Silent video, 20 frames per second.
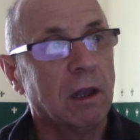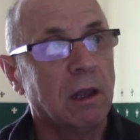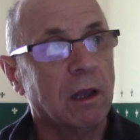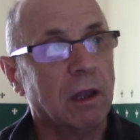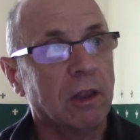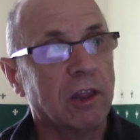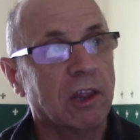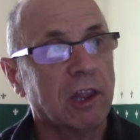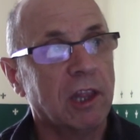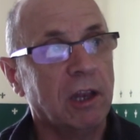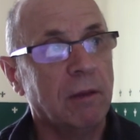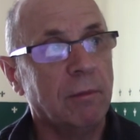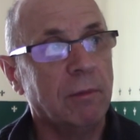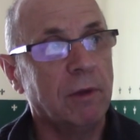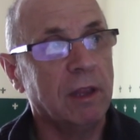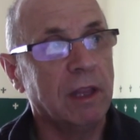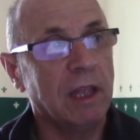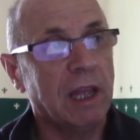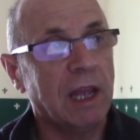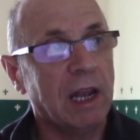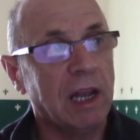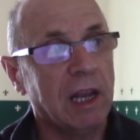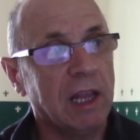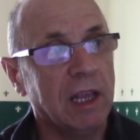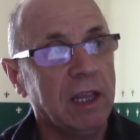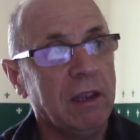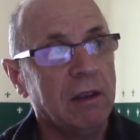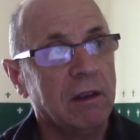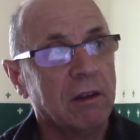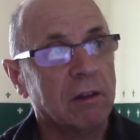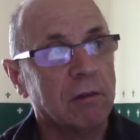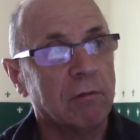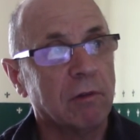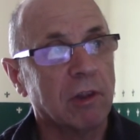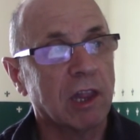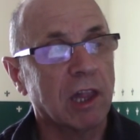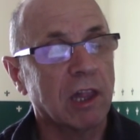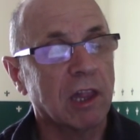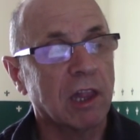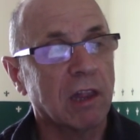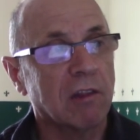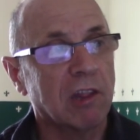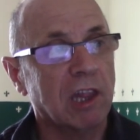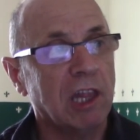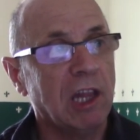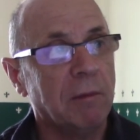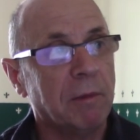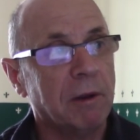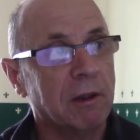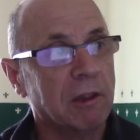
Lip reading: cinnamon allele, the recessive cinnamon